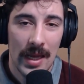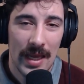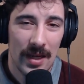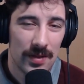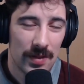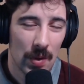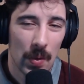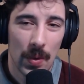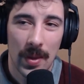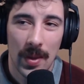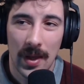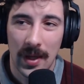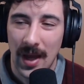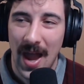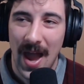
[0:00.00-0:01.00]
And it's only
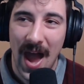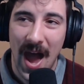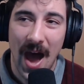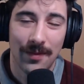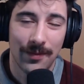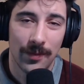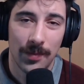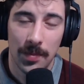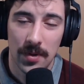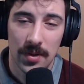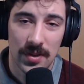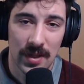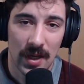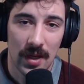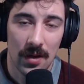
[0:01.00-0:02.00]
like a
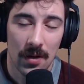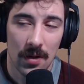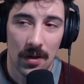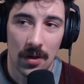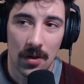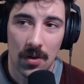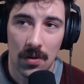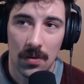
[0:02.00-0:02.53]
0.5% or